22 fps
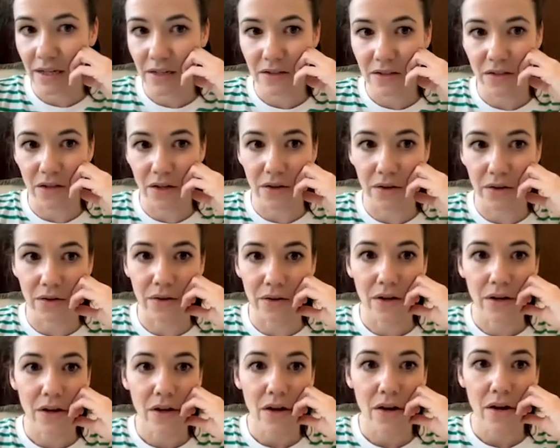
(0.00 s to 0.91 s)

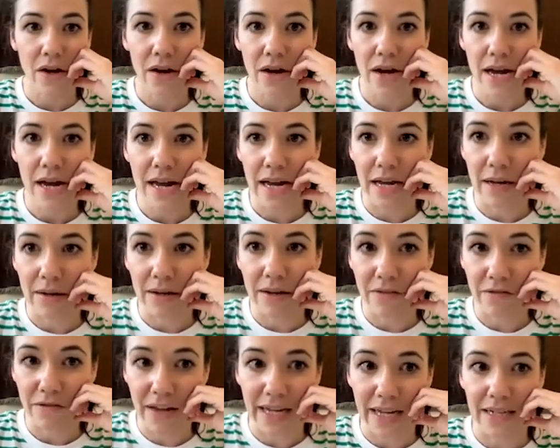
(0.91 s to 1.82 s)
So it
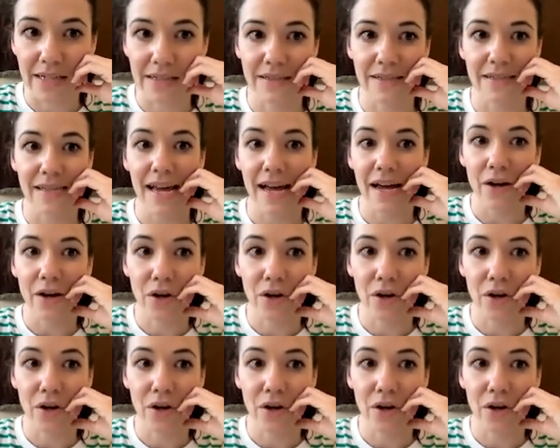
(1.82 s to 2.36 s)
affects